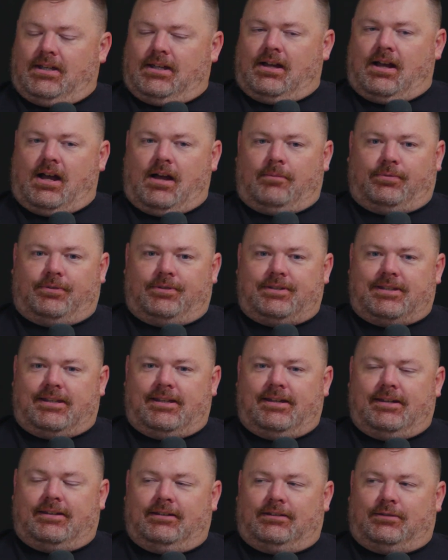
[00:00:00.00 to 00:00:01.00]
Yeah, hop on
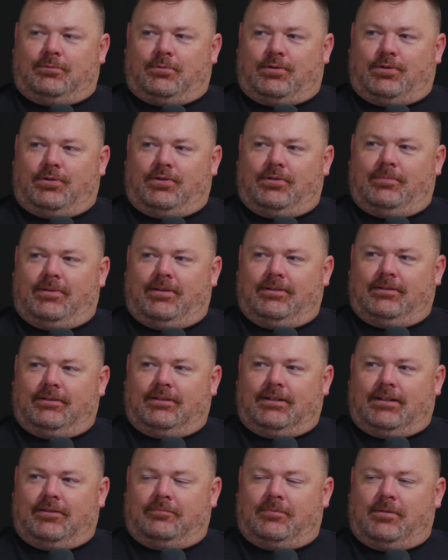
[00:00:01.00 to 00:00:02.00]
Slack, hit the record
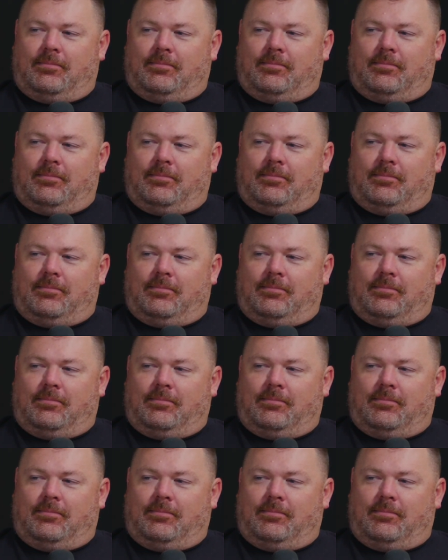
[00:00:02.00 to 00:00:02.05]
button, give them the